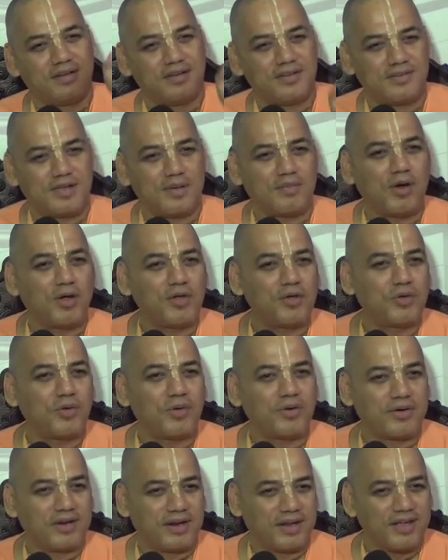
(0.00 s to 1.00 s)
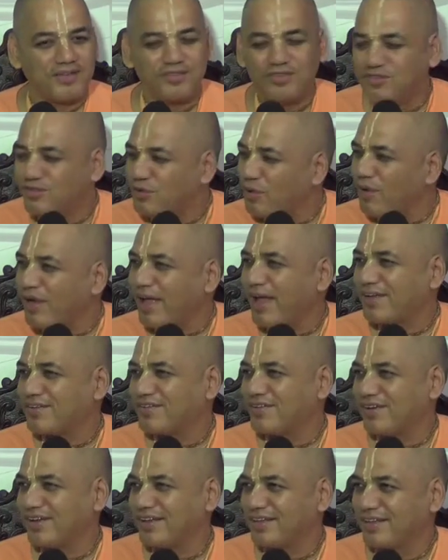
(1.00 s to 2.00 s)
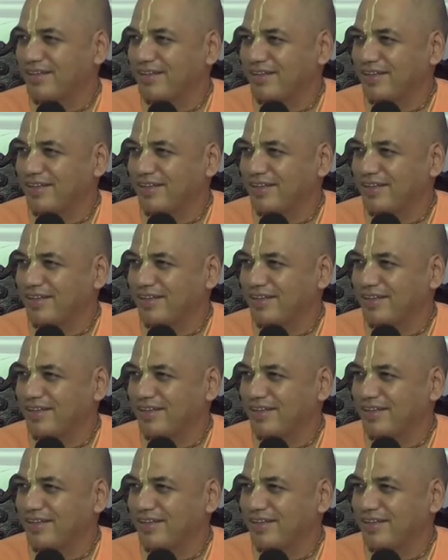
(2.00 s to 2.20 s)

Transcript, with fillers: Somehow you know trick is joke actually.